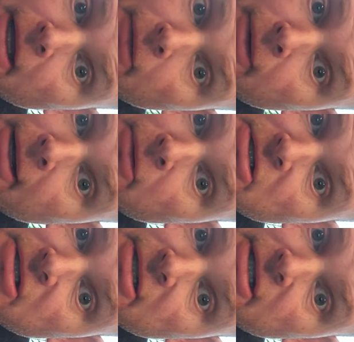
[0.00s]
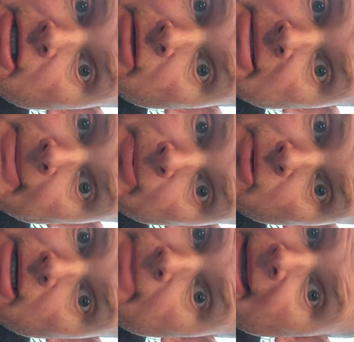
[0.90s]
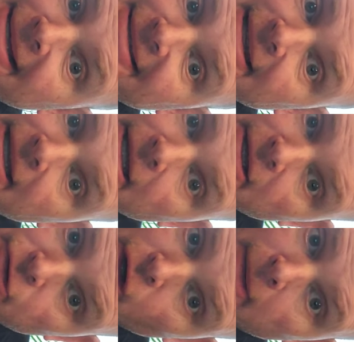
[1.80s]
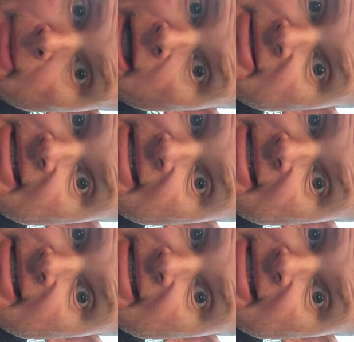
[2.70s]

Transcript: What I want you to do is a pretty basic Dropbox